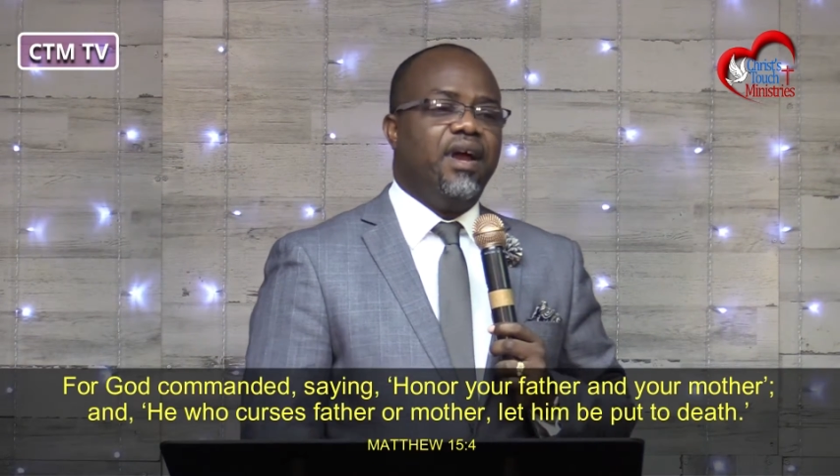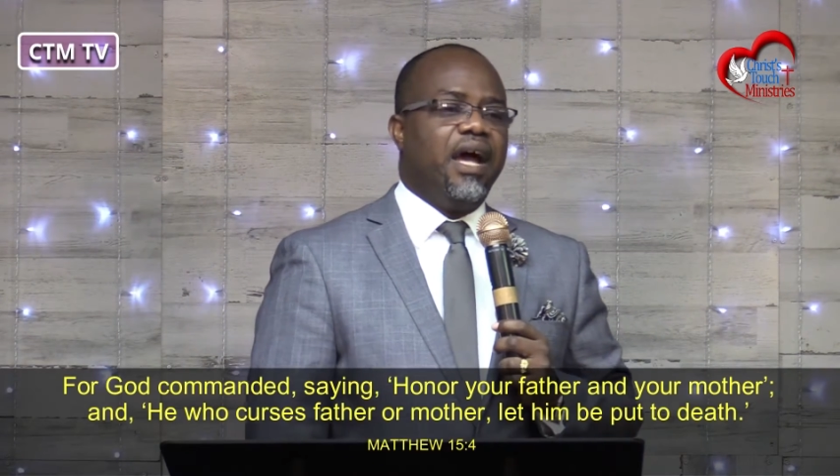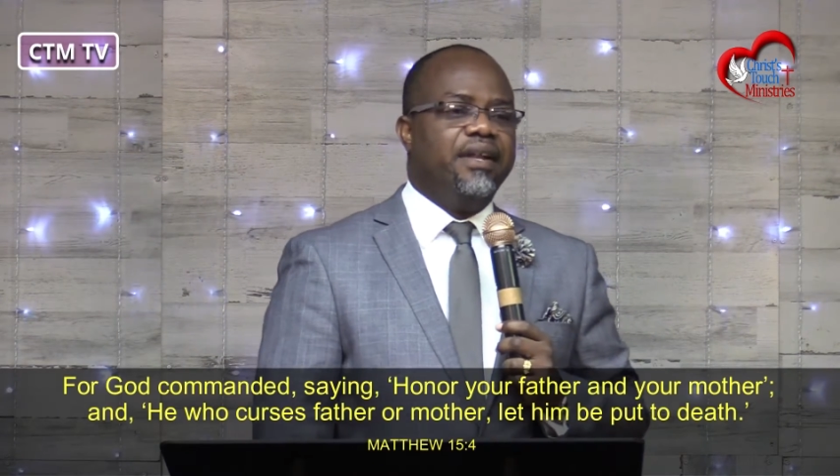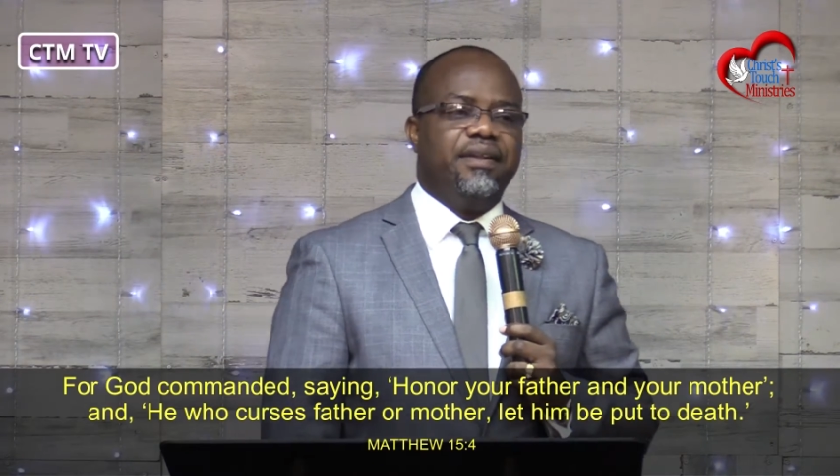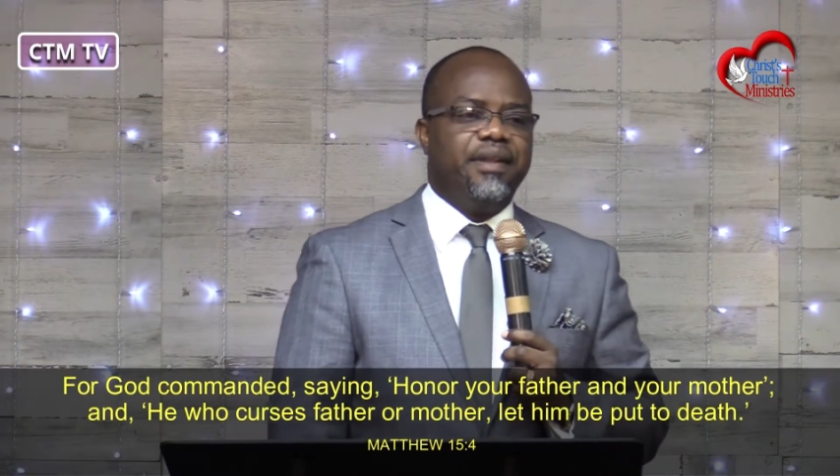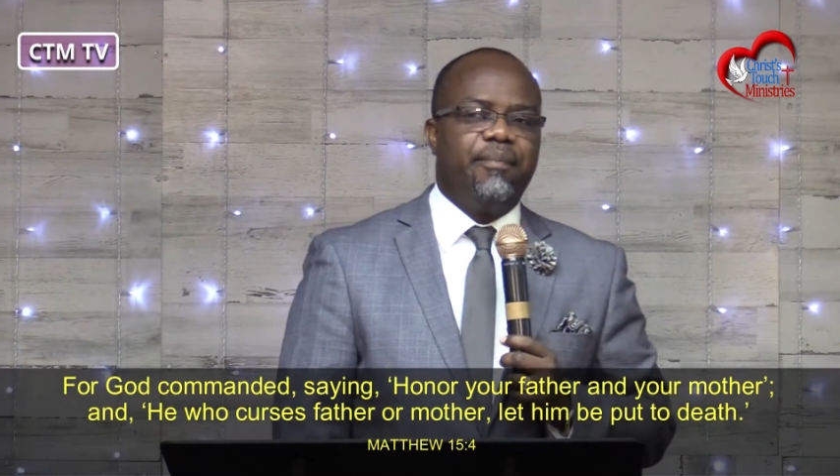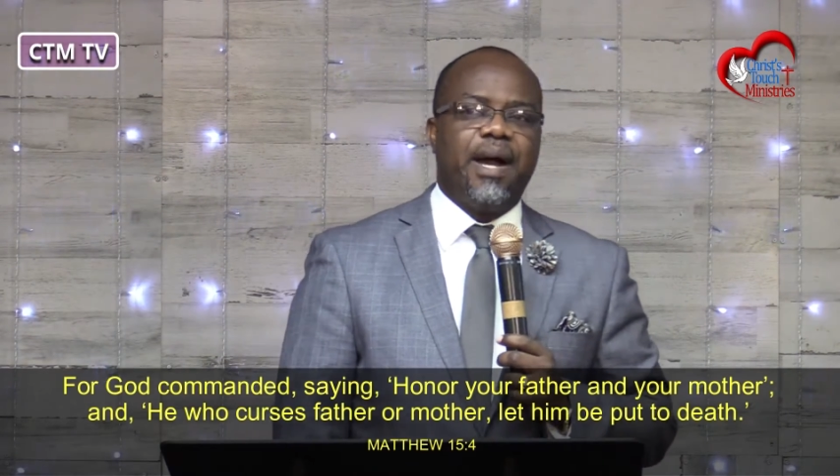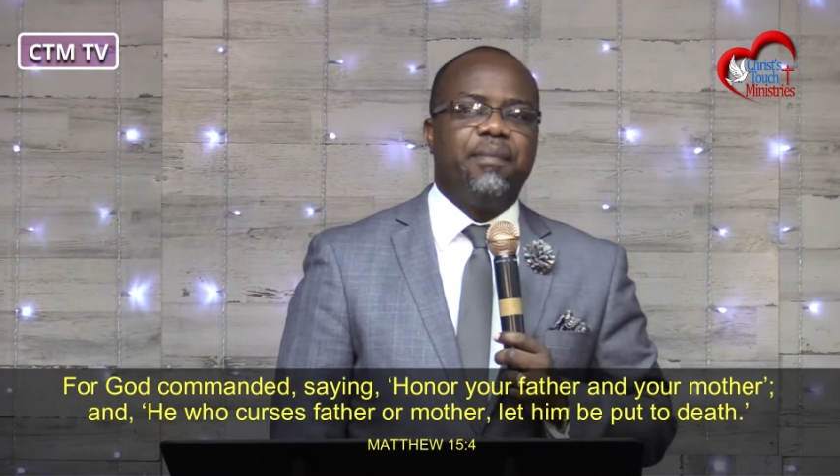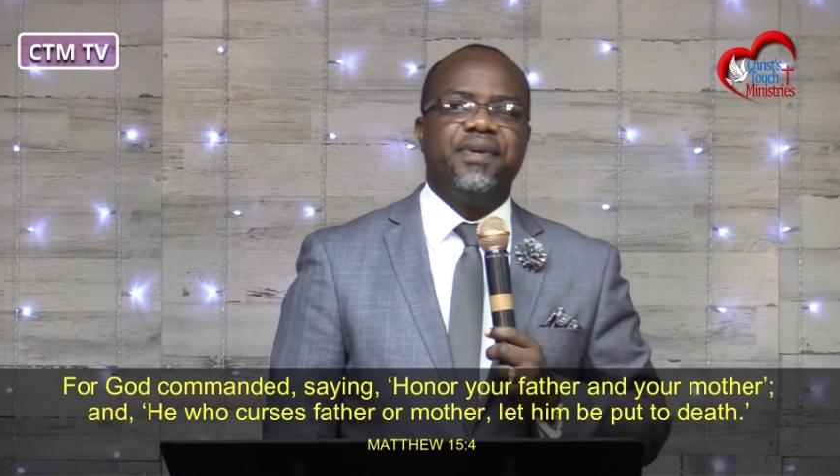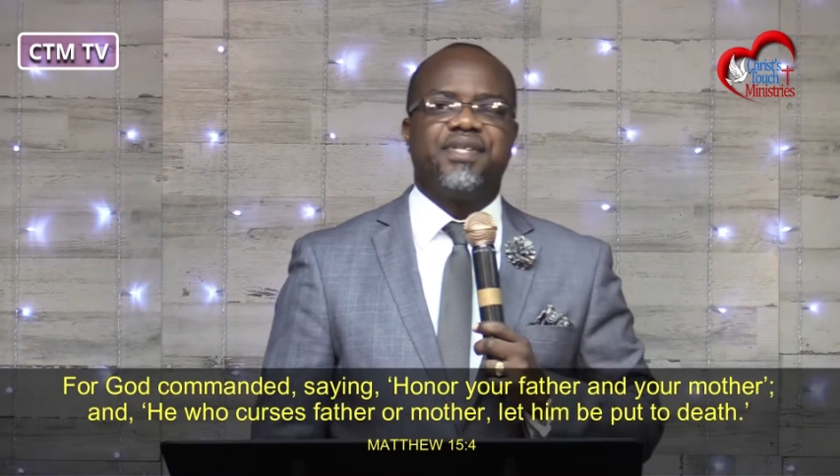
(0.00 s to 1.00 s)
And the
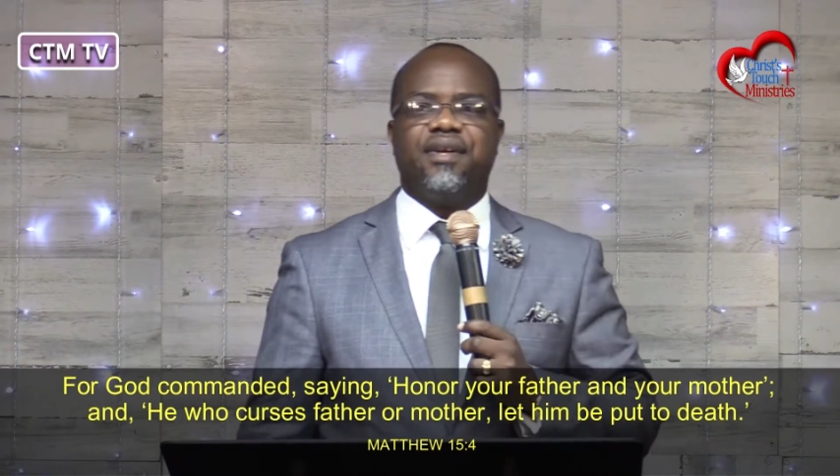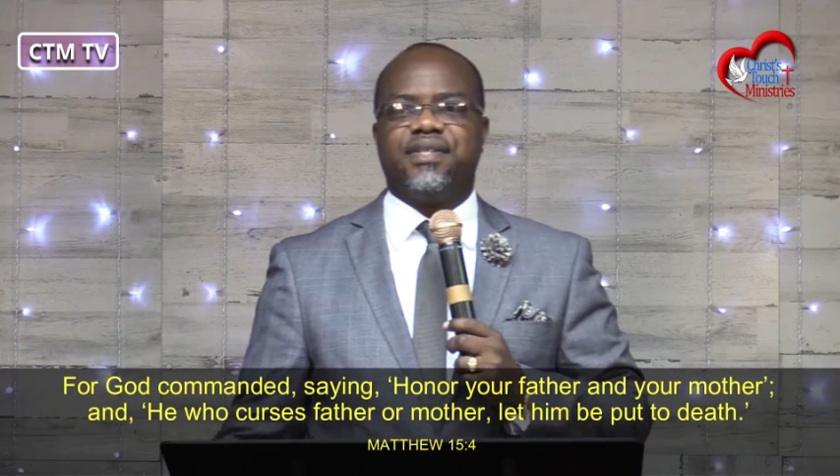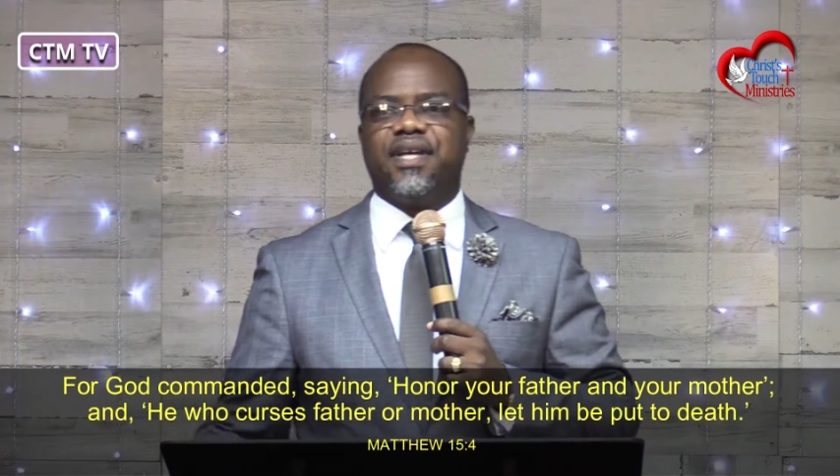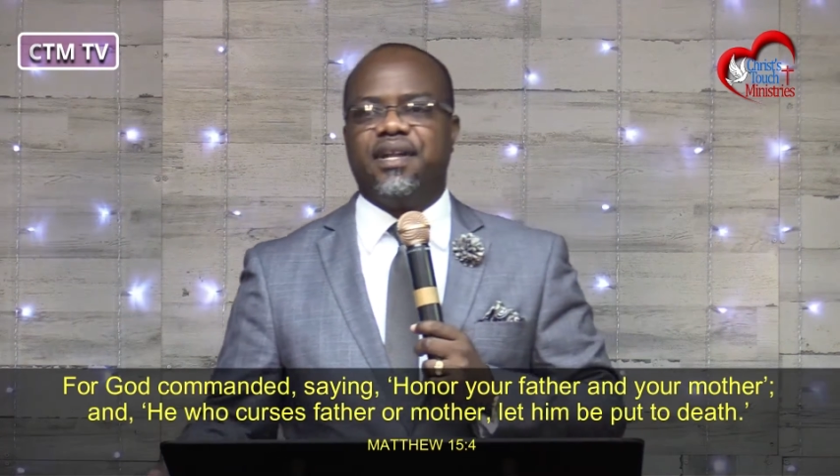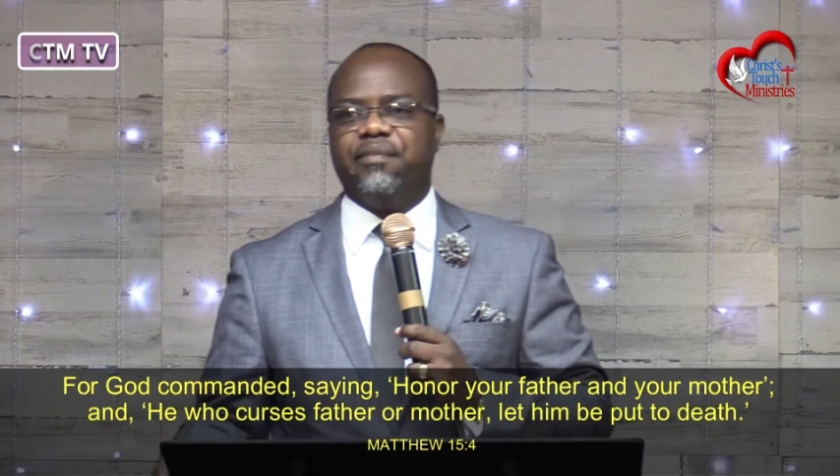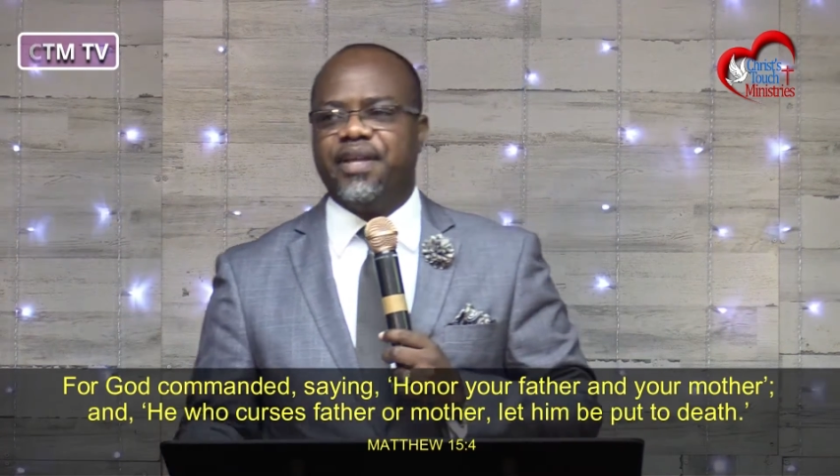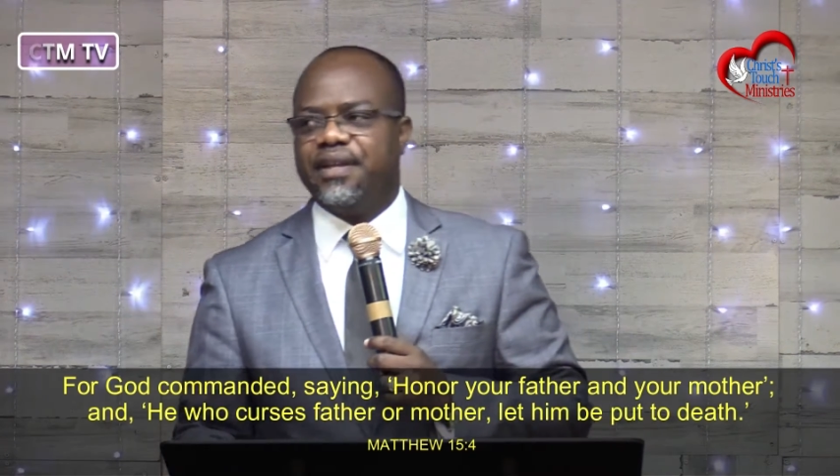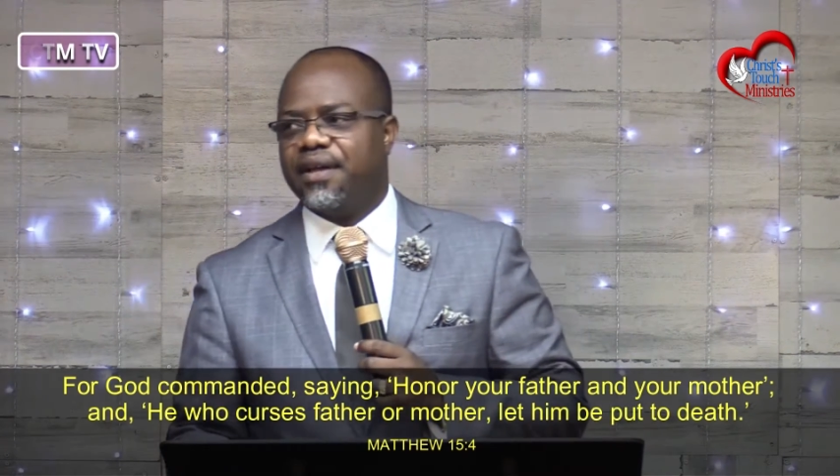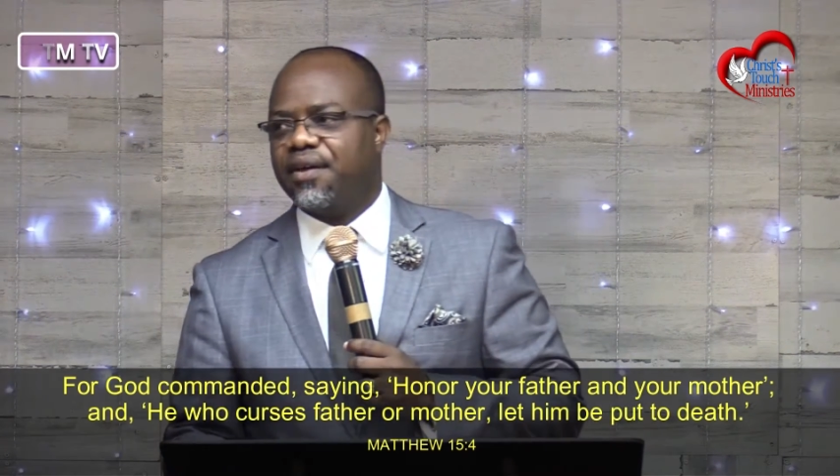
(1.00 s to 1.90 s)
Bible is not telling me that